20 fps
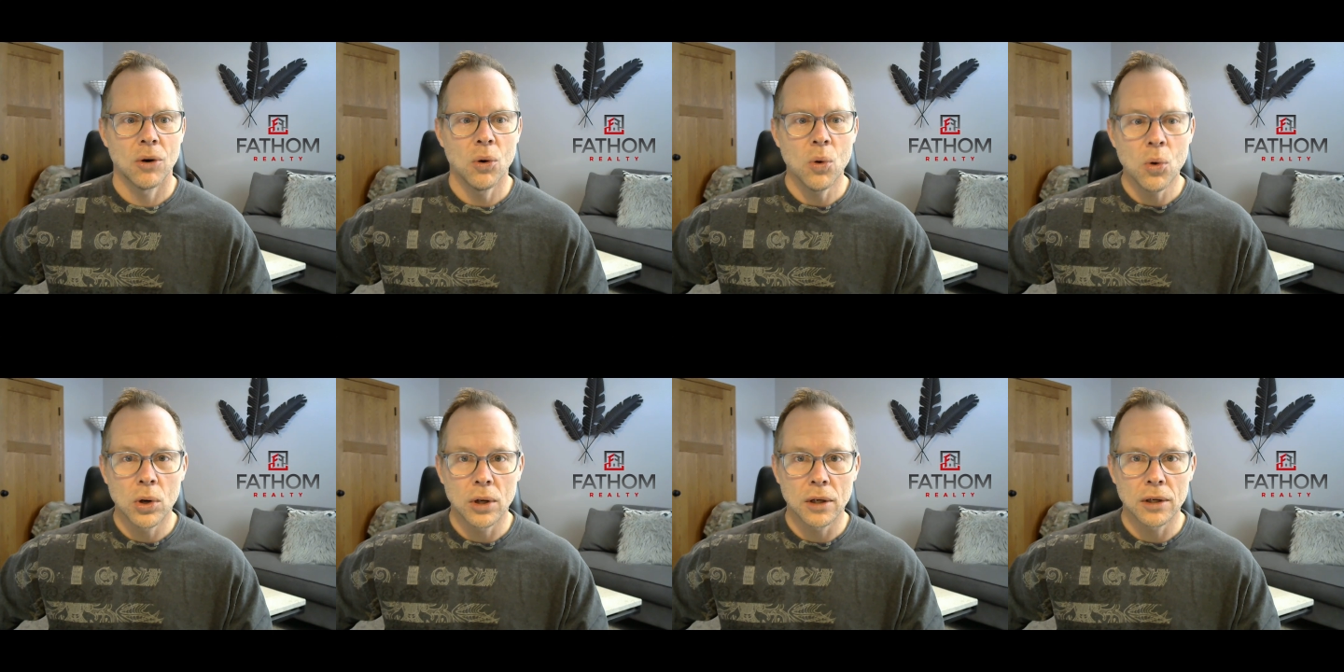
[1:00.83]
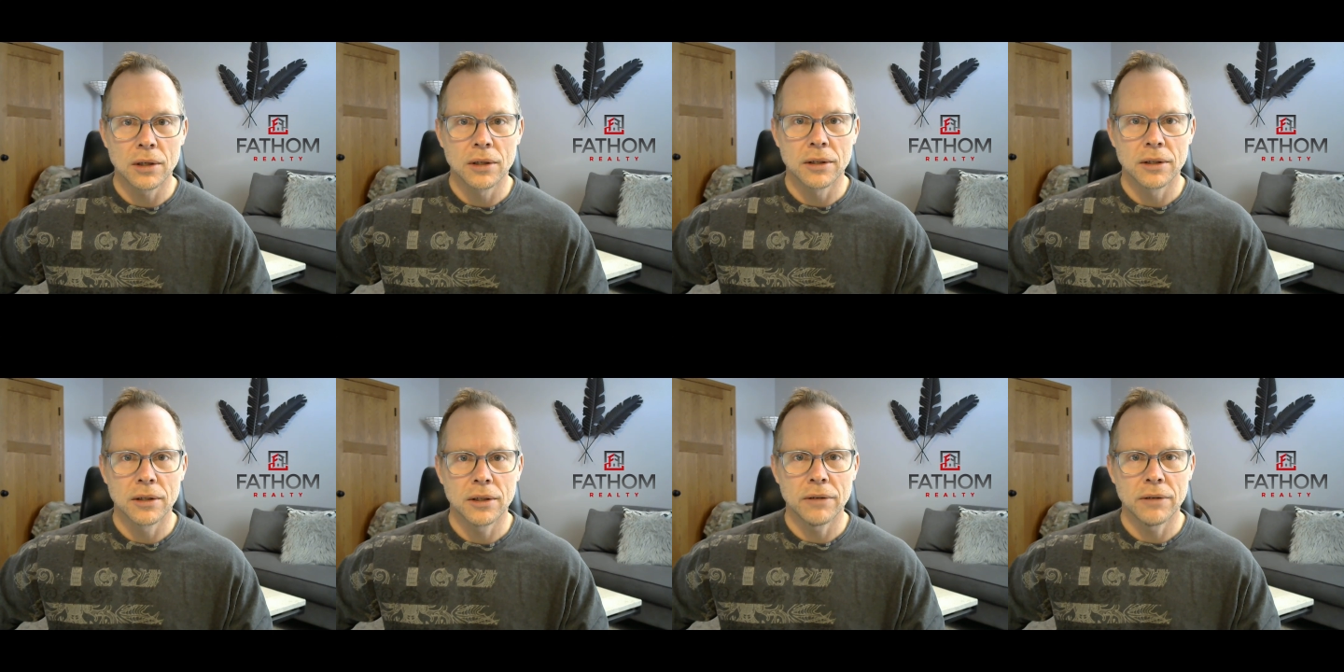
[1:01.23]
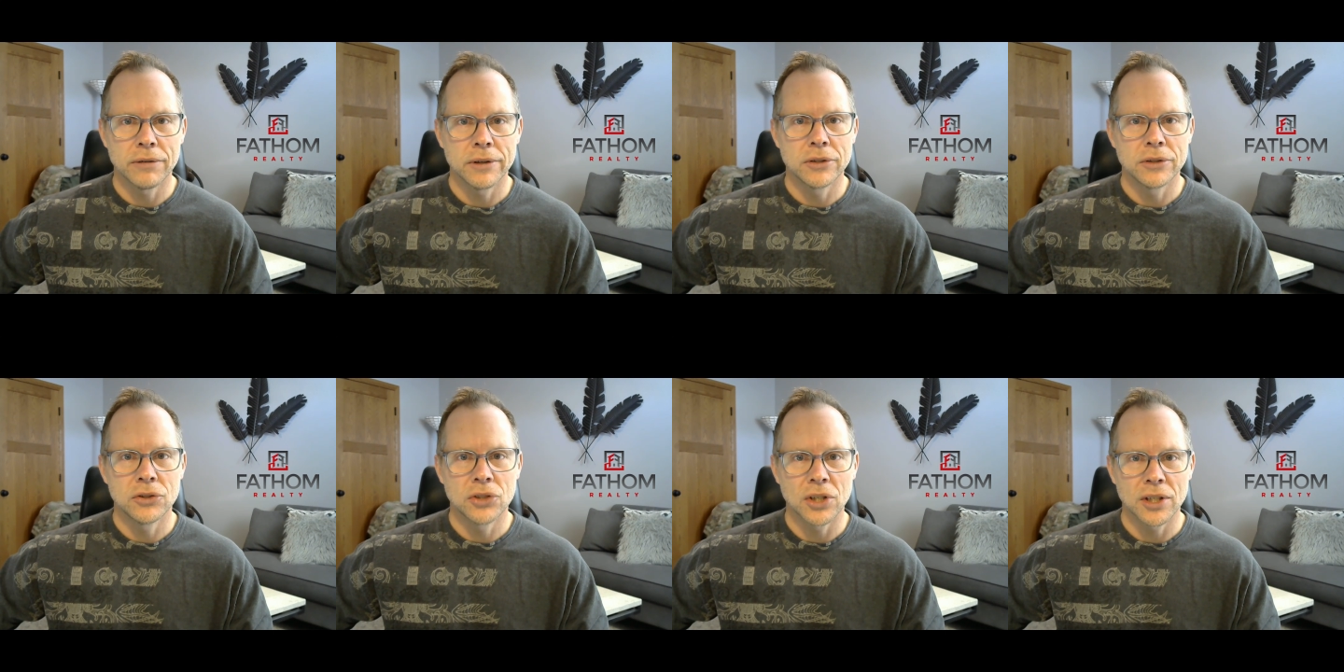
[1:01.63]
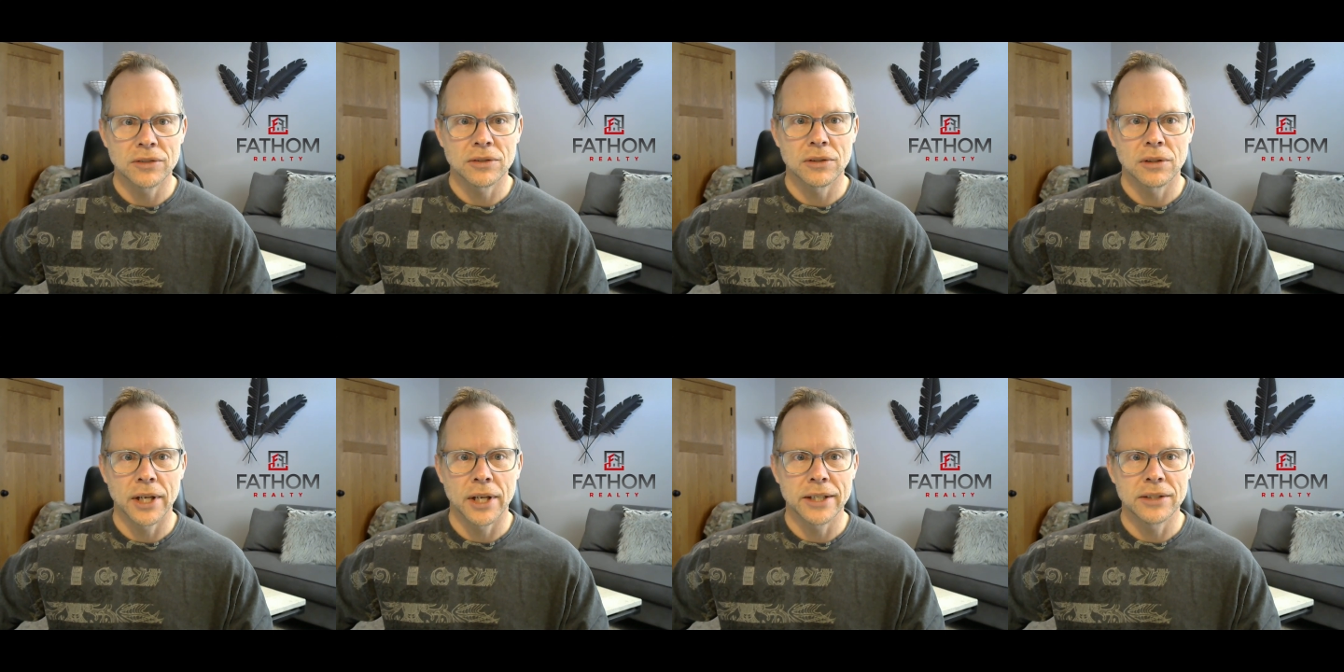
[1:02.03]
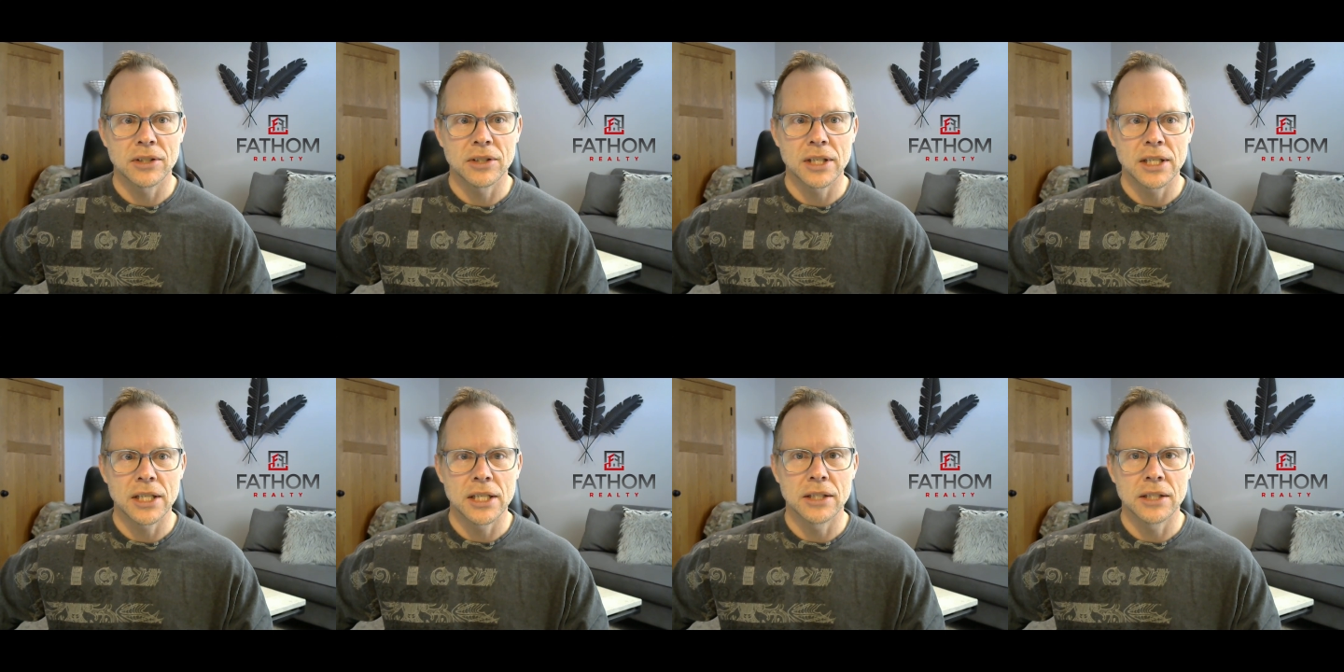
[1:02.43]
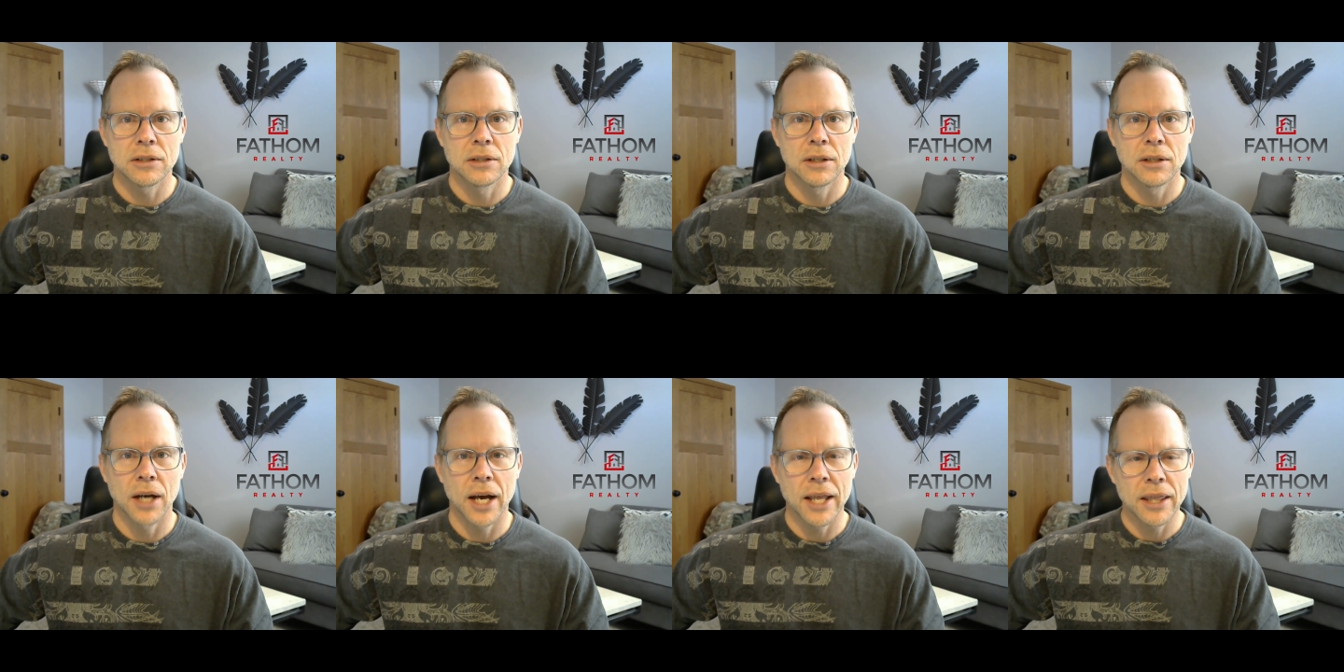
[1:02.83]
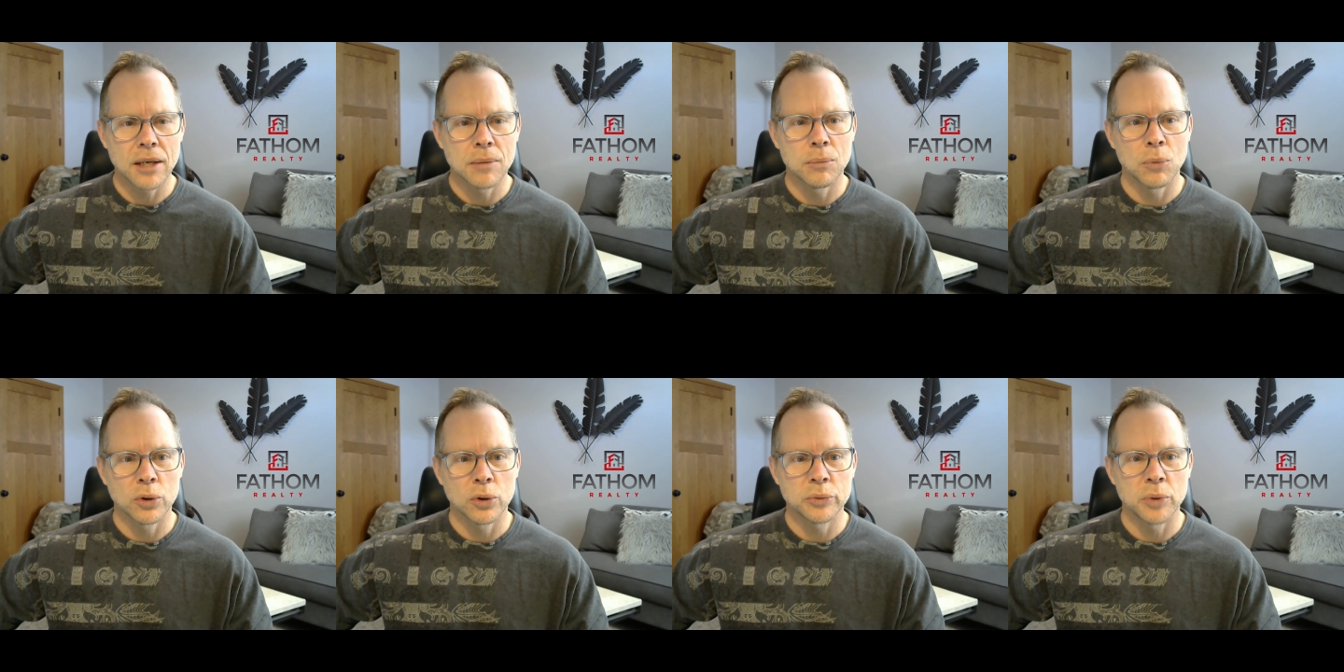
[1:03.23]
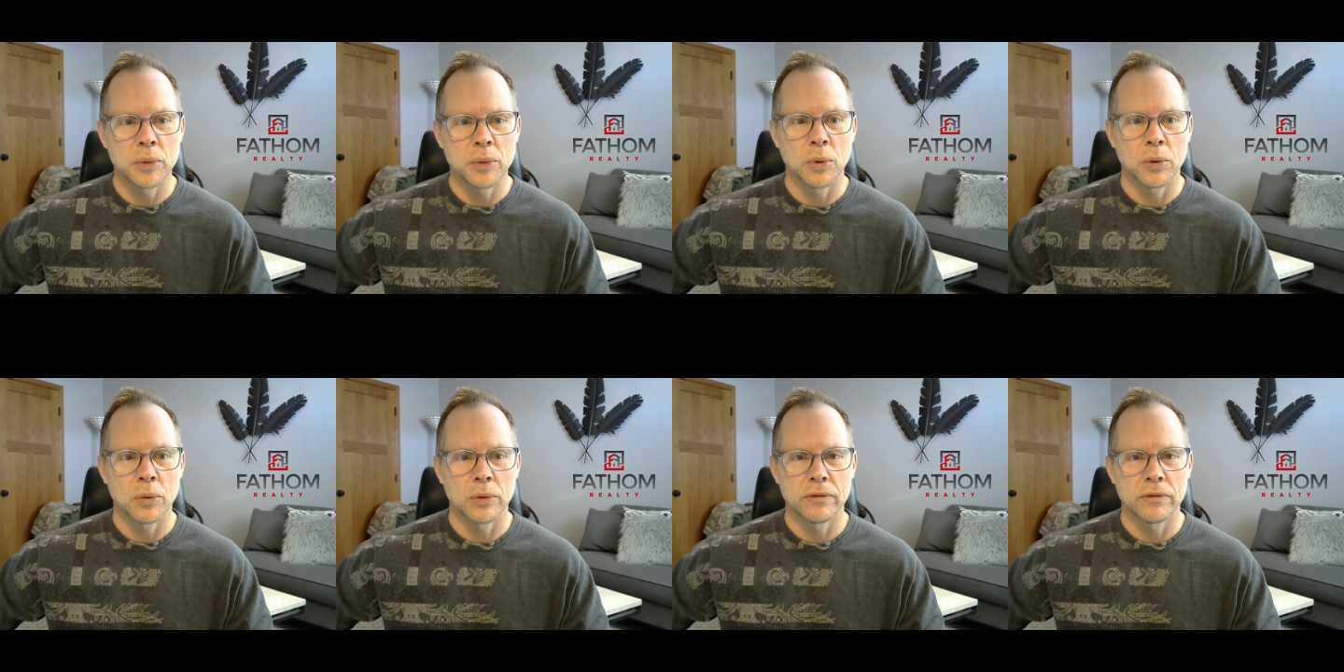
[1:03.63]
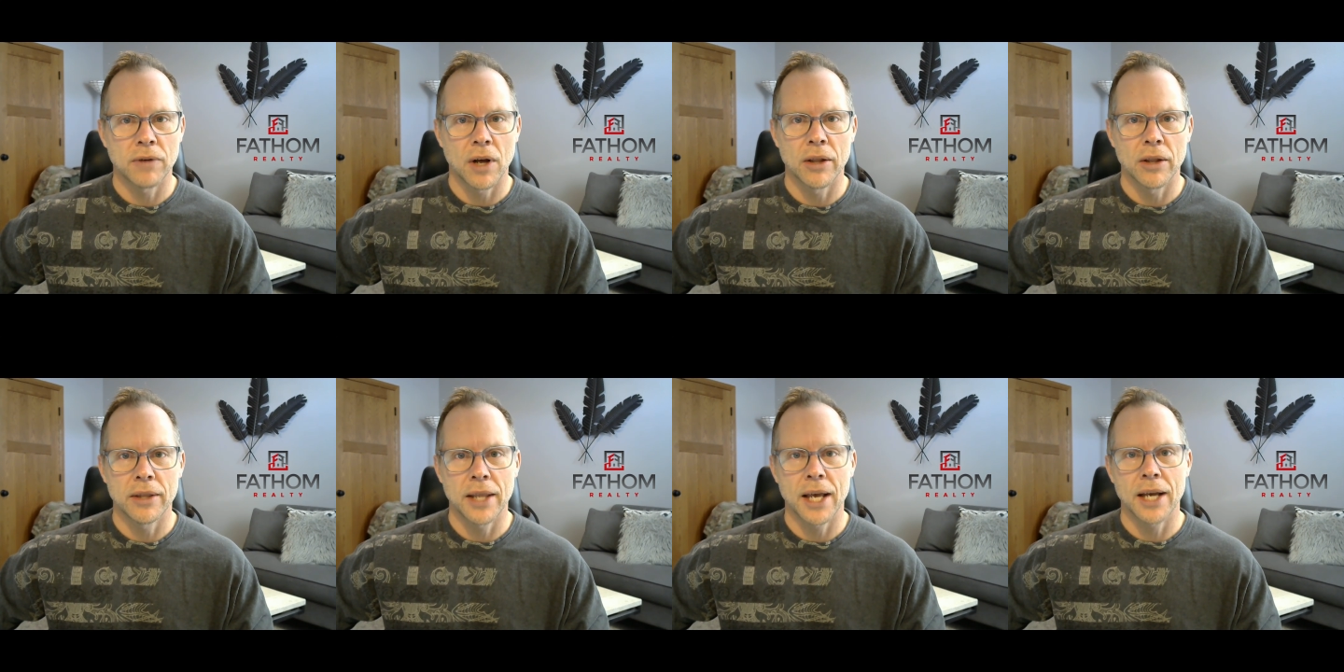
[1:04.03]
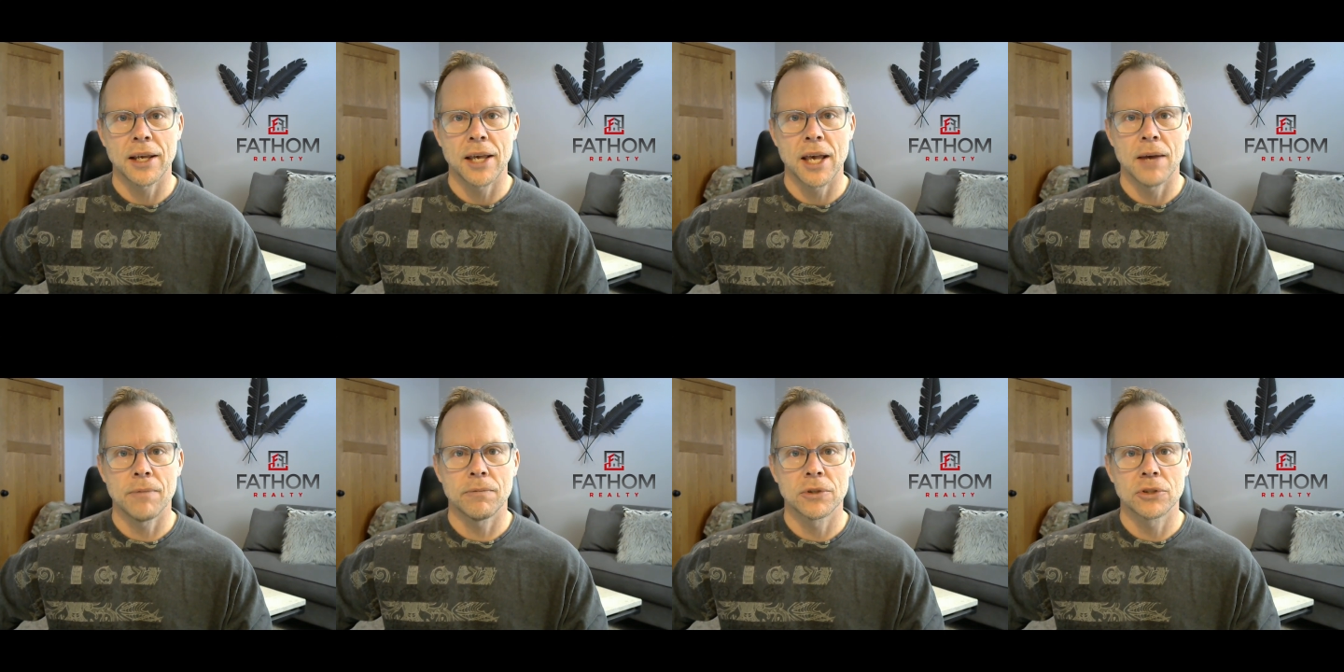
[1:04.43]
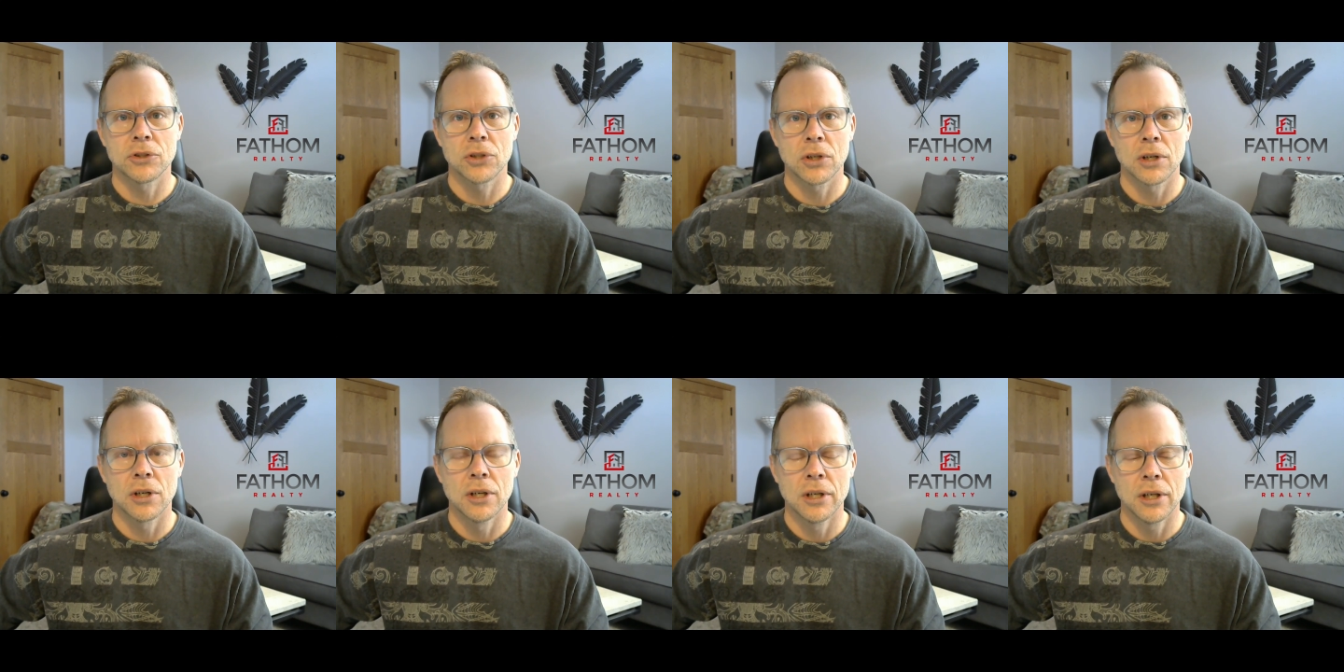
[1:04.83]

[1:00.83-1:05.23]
or if you just like to eat, I think most people would fall in that camp for sure.